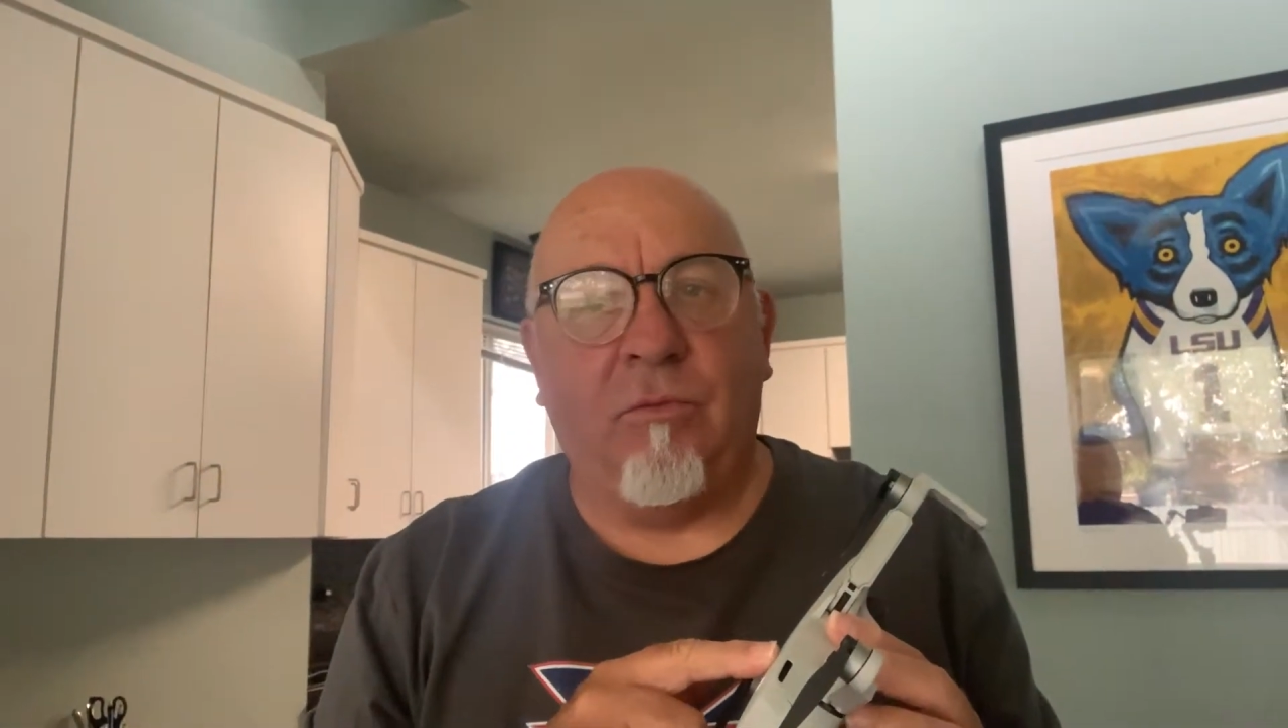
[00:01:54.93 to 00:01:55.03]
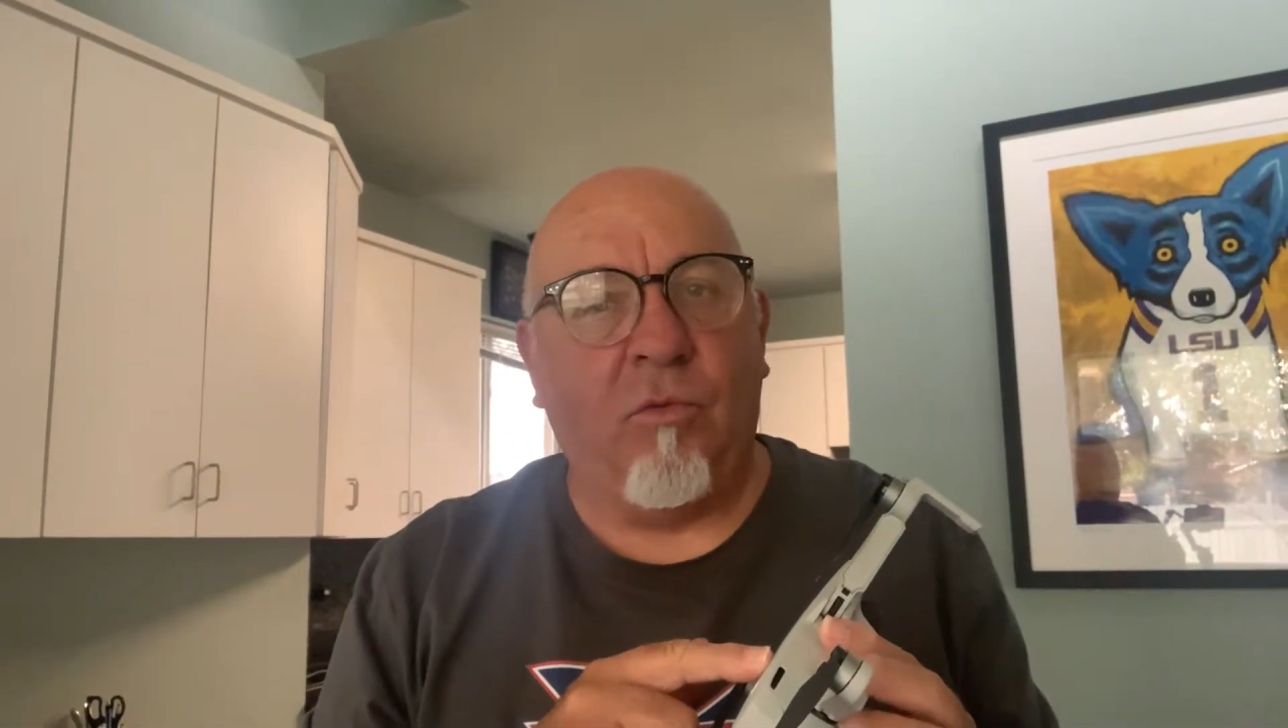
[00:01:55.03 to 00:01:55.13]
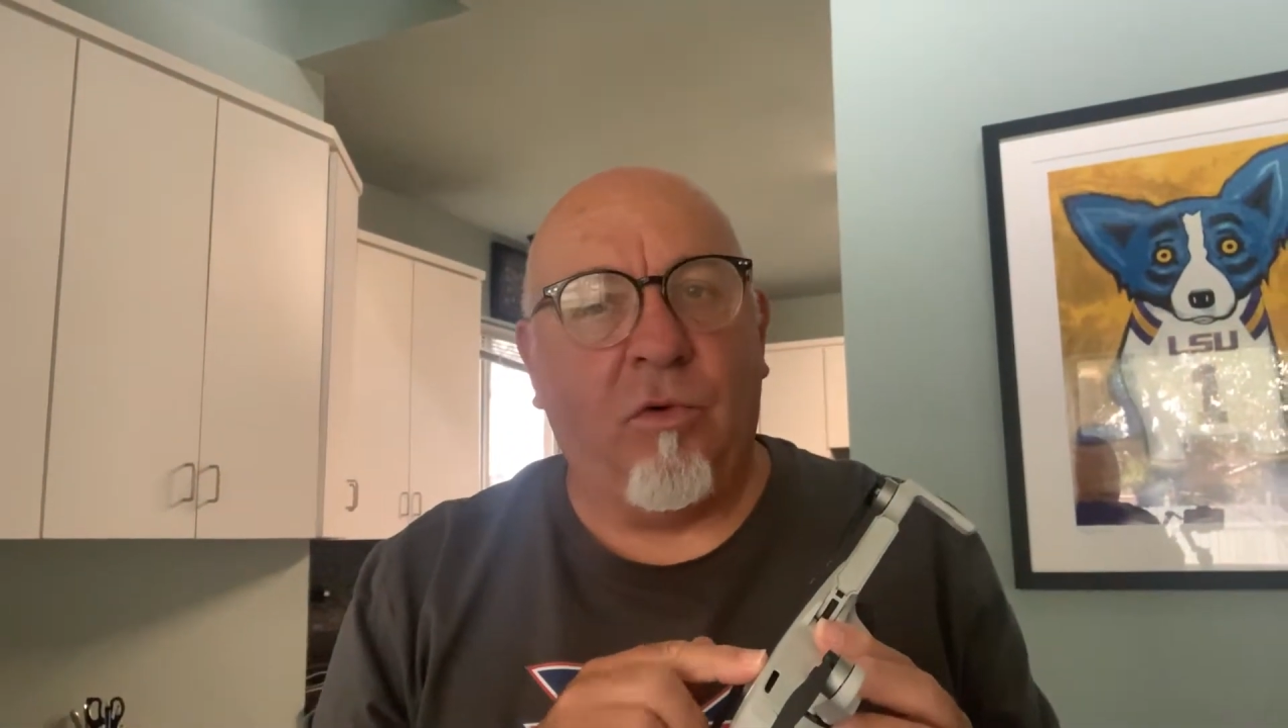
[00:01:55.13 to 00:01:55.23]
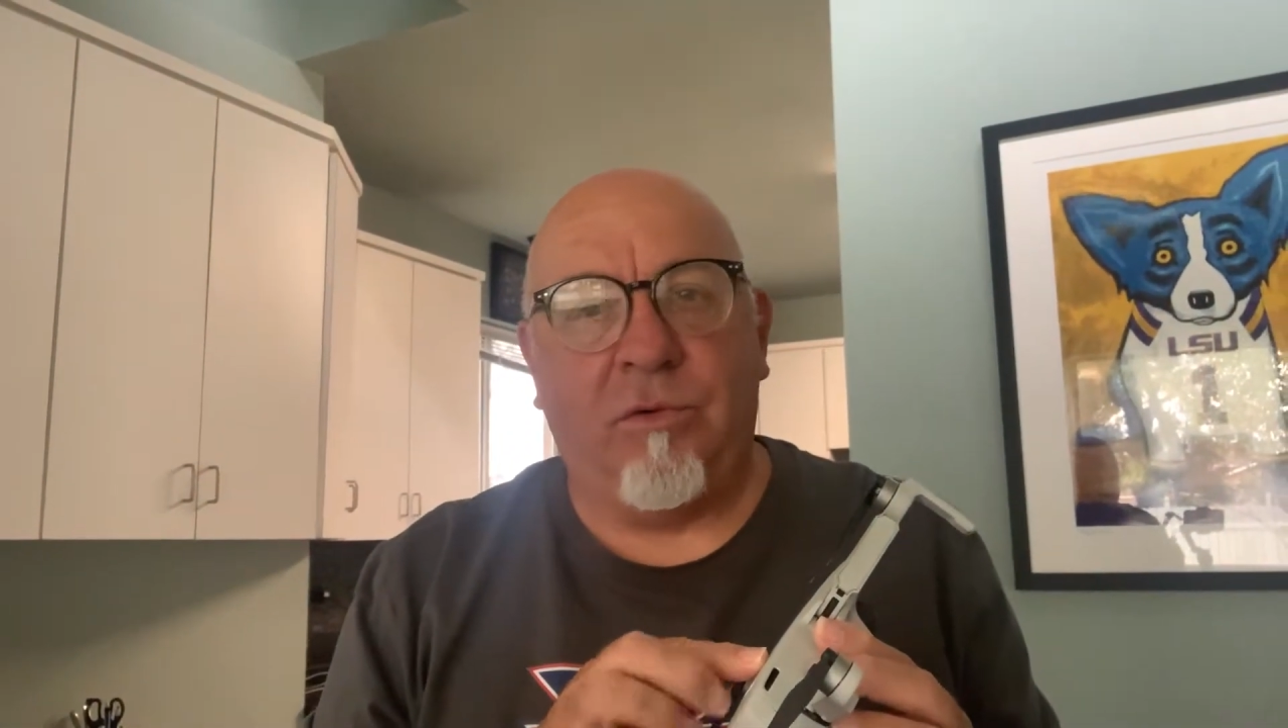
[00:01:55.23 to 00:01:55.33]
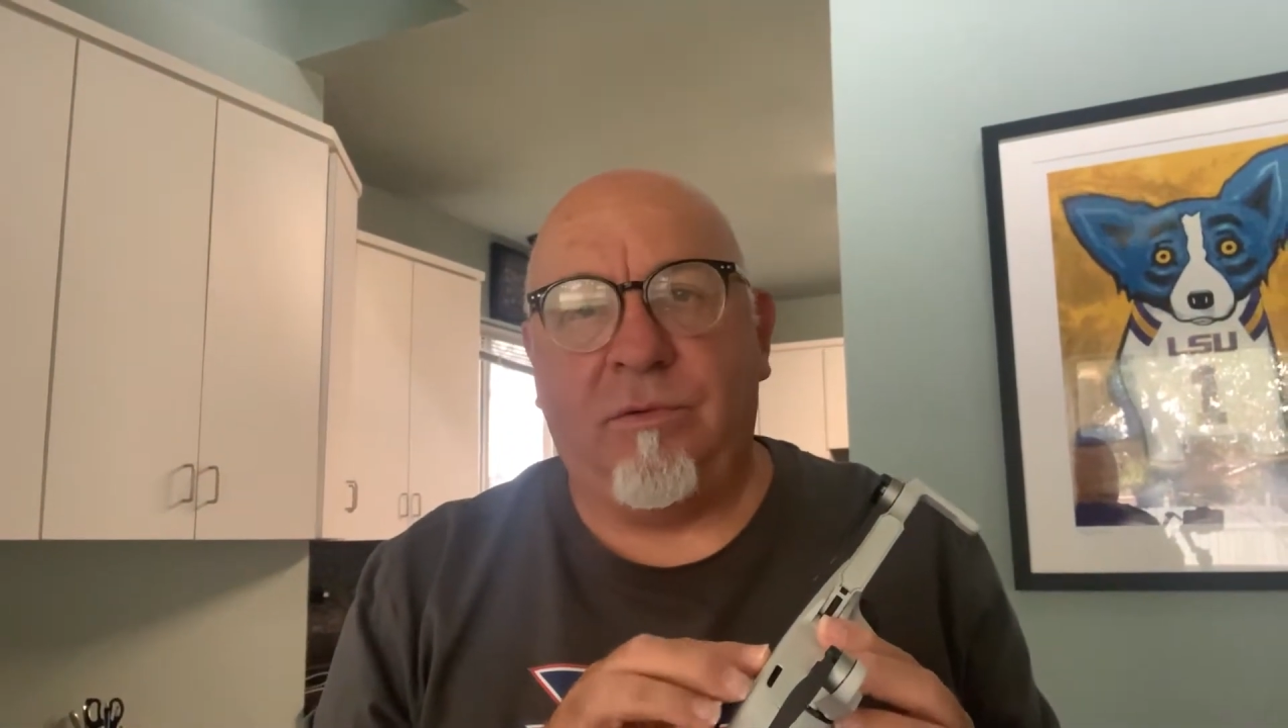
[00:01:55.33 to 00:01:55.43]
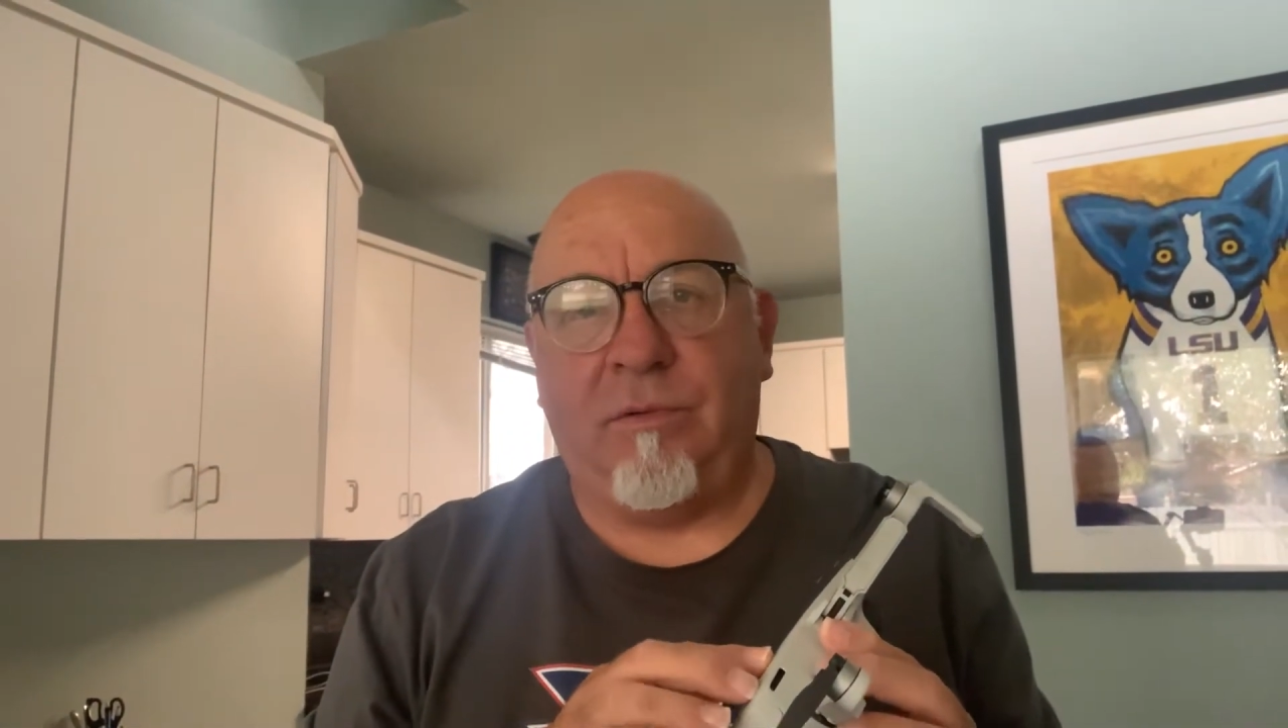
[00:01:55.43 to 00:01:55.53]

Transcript: works